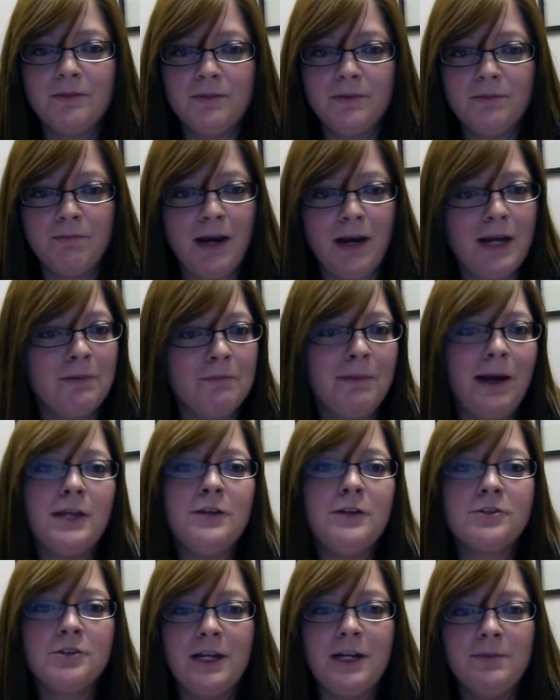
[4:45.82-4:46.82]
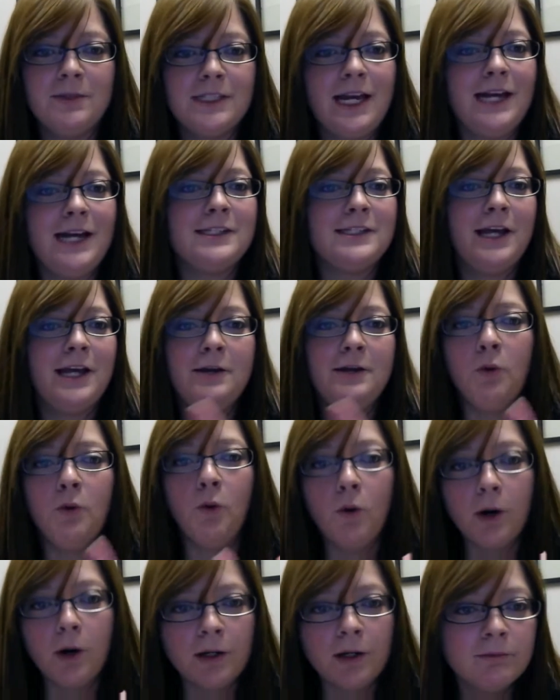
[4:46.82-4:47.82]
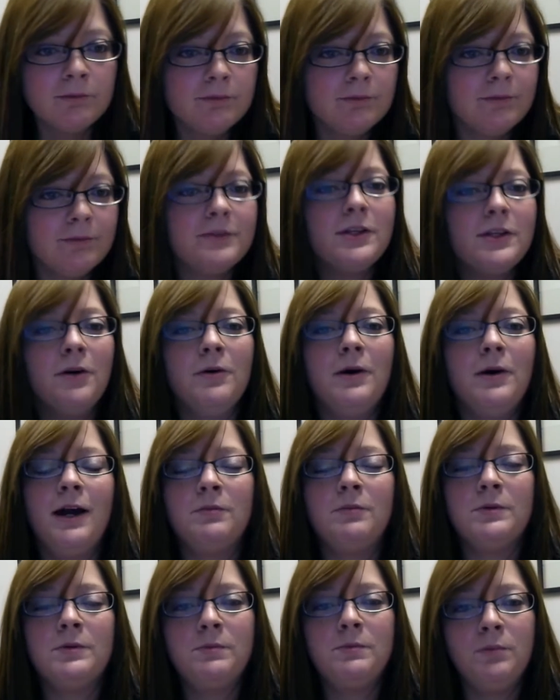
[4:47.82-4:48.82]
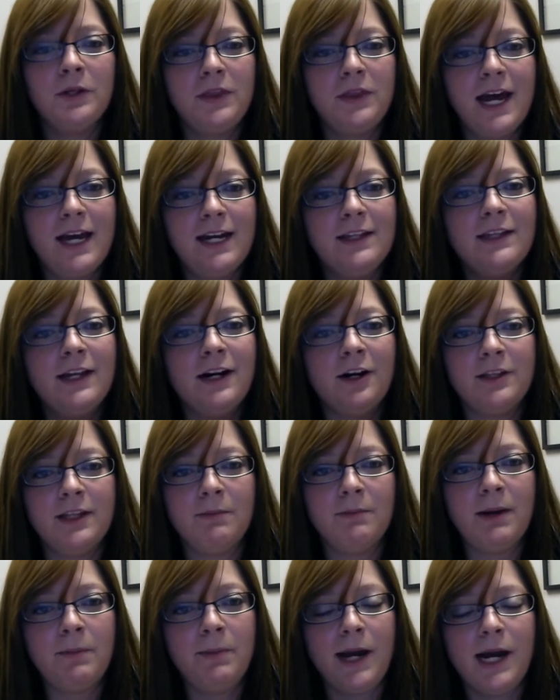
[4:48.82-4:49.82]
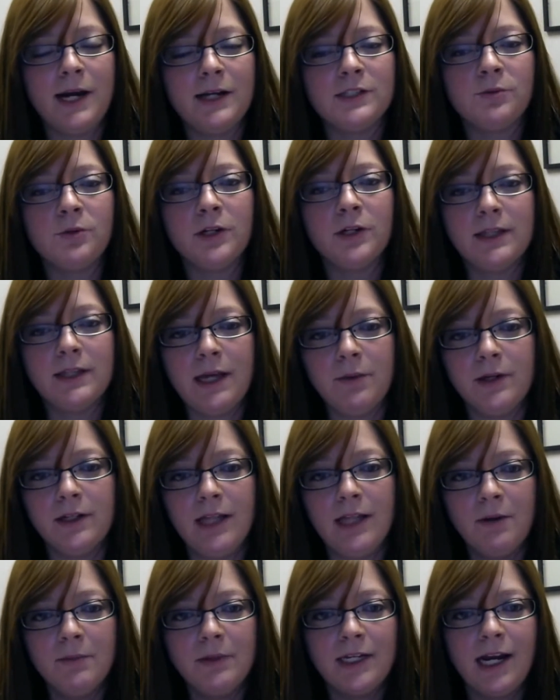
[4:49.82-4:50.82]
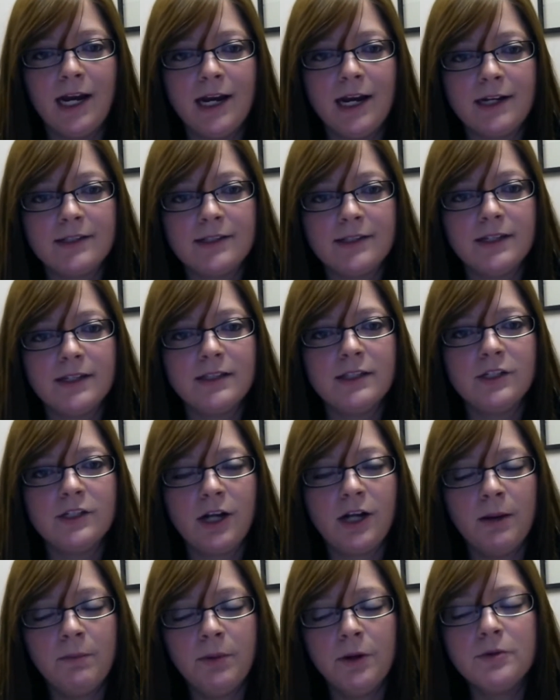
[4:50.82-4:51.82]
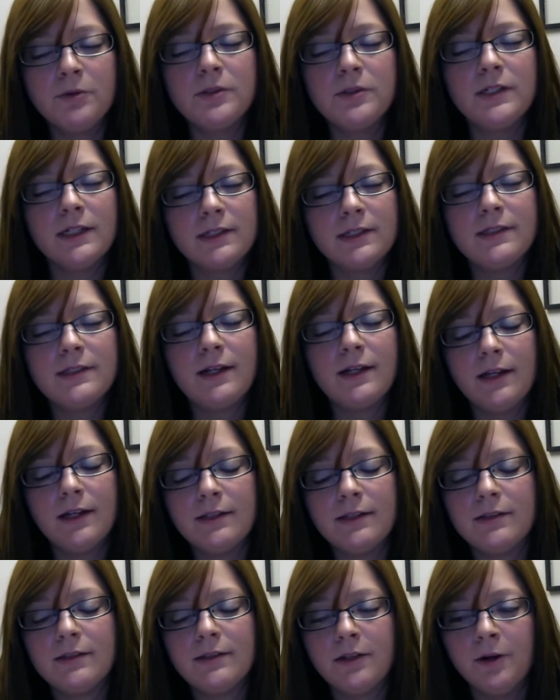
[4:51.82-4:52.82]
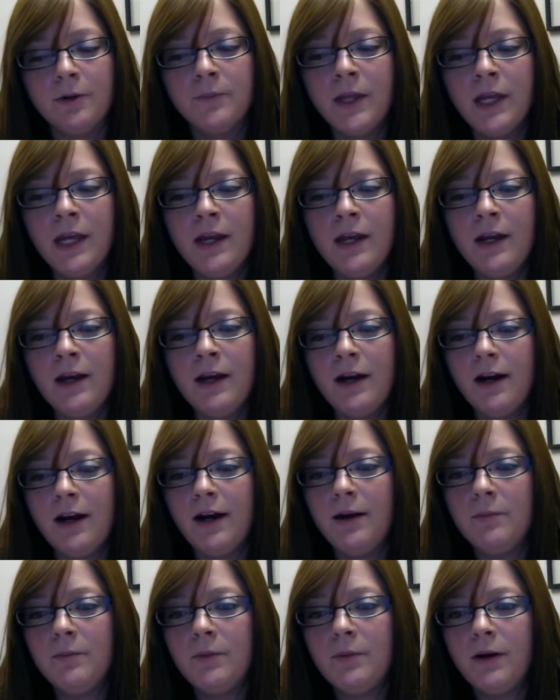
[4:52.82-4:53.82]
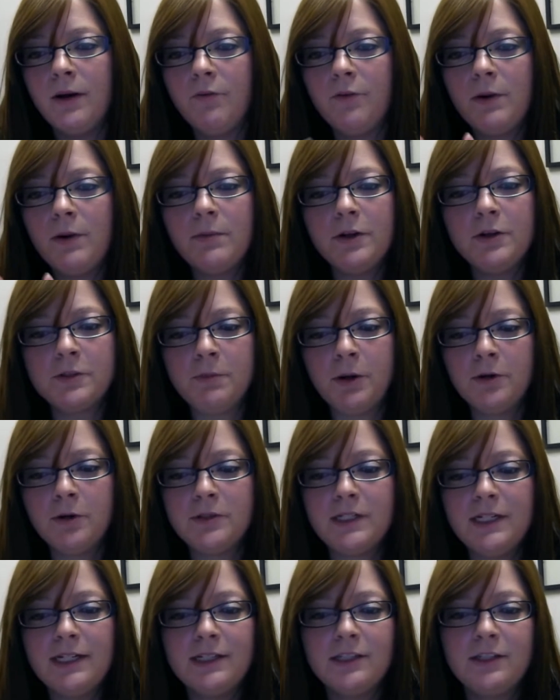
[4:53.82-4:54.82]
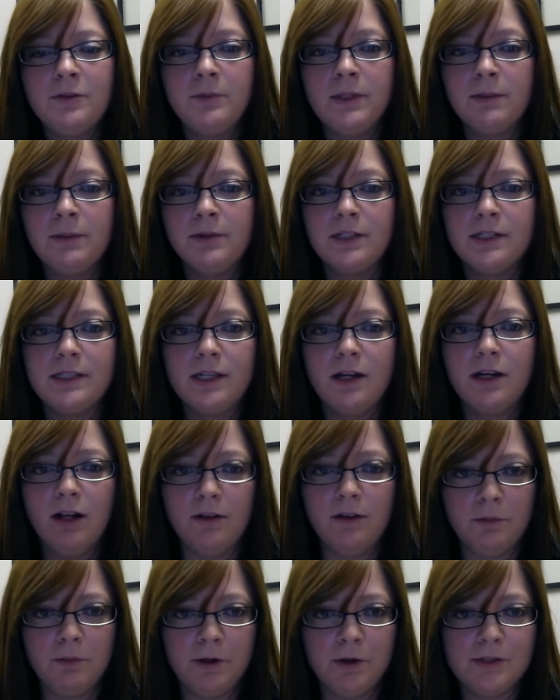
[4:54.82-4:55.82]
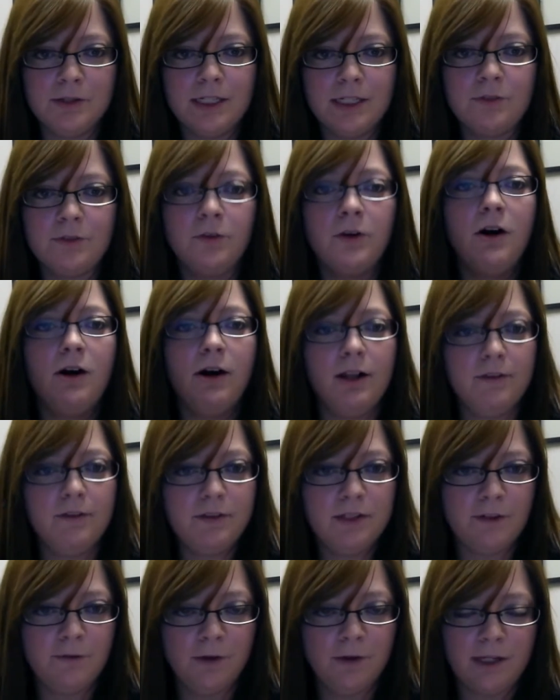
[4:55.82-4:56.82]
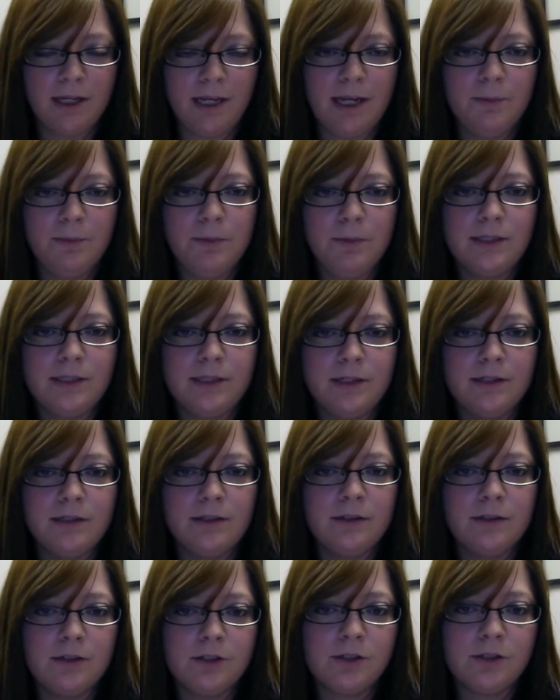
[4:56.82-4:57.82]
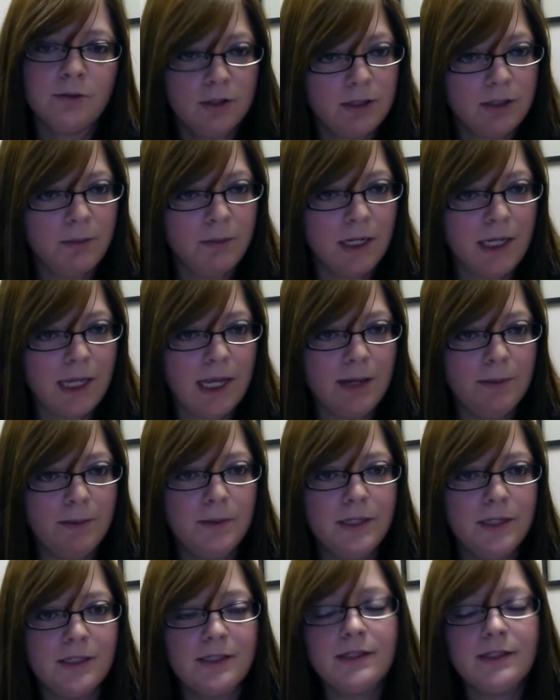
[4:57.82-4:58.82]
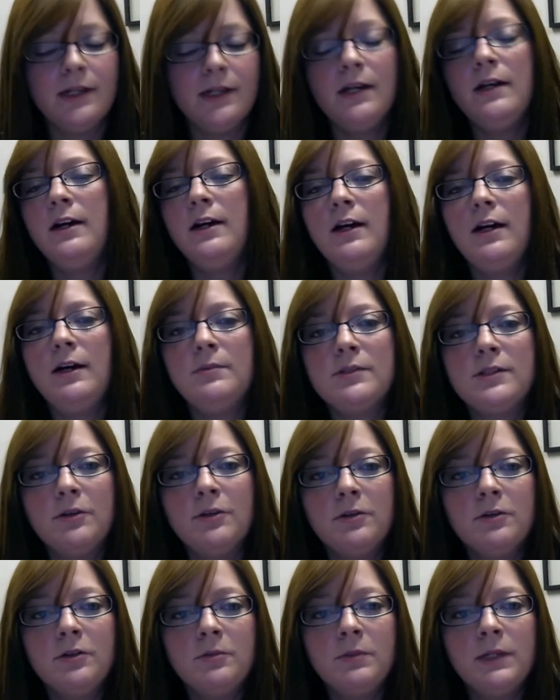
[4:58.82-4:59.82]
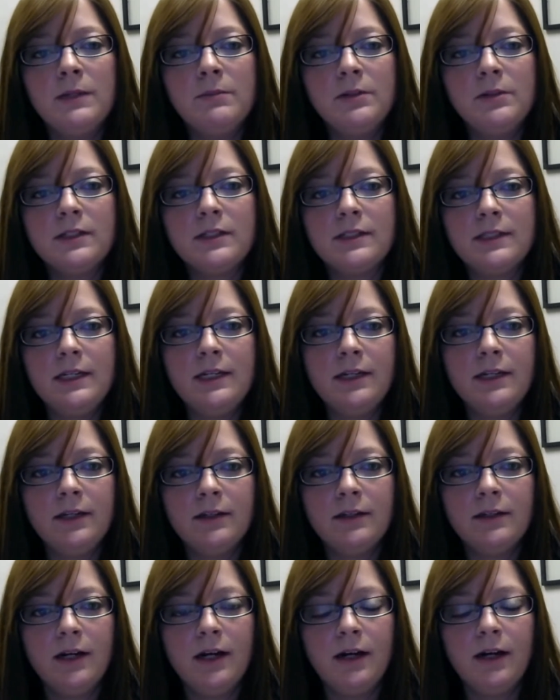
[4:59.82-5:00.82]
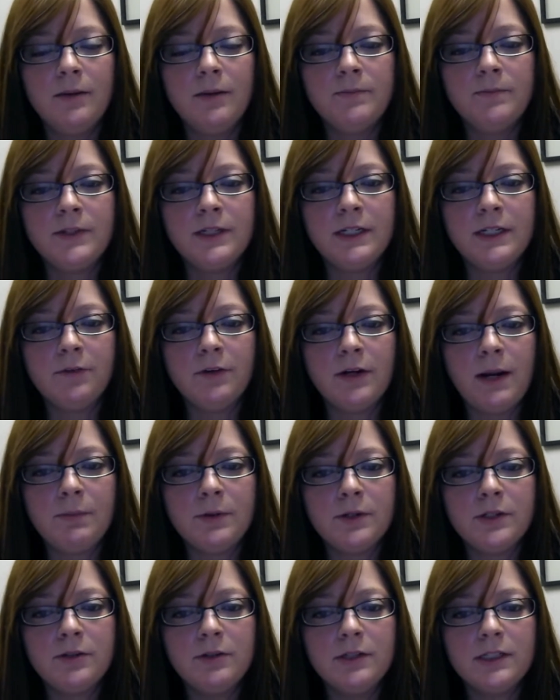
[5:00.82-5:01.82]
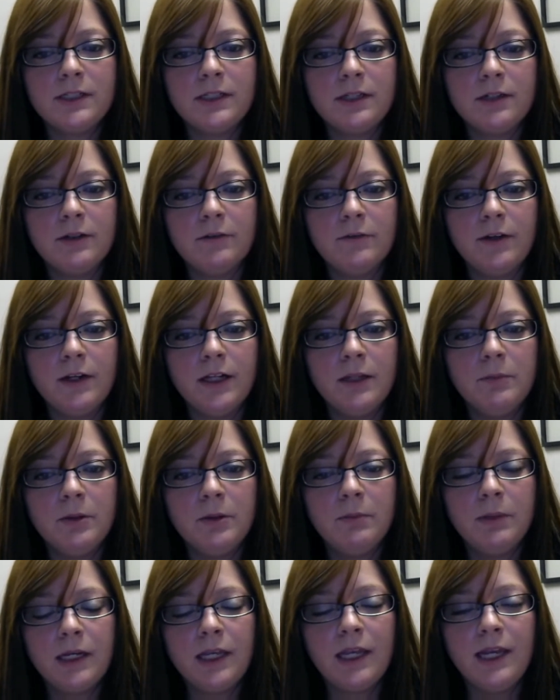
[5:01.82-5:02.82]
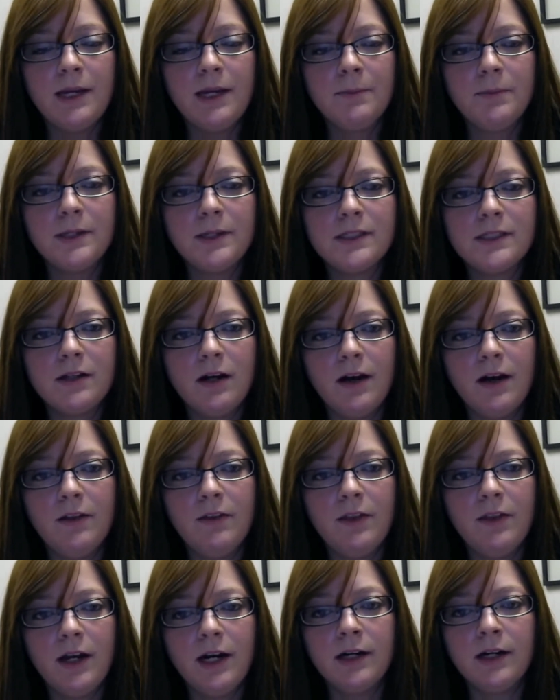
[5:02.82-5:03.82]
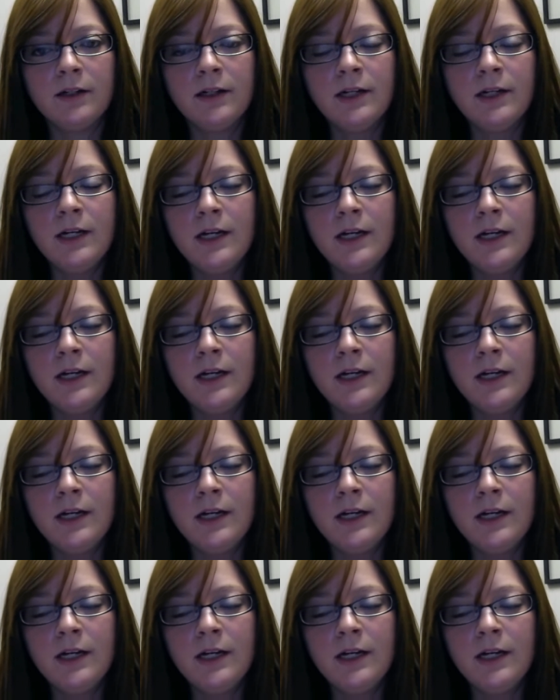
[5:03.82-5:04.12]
username is snmore. So I would put that in there and then my password, and that would allow me to access the job posting site. So from those postings, you'd be able to see all of the postings for all of the different campuses, and they're sorted by campus. So you'd be able to see the different opportunities that are available by campus on there.